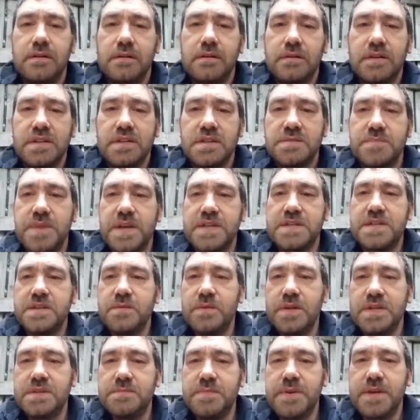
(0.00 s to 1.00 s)
Especially when
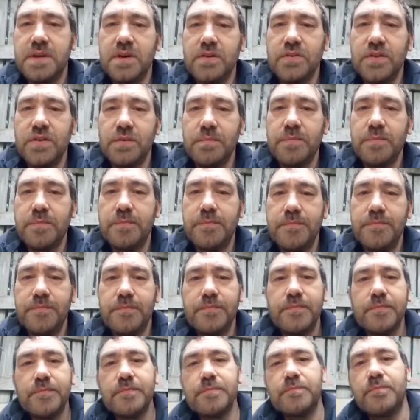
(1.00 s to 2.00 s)
he's been on the
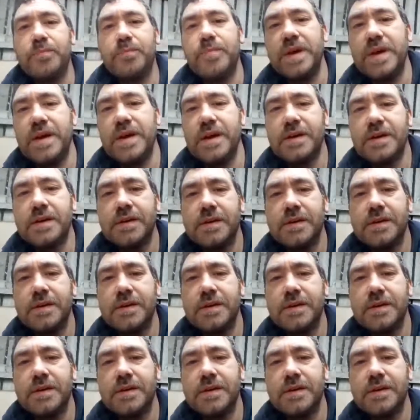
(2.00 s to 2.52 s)
beer.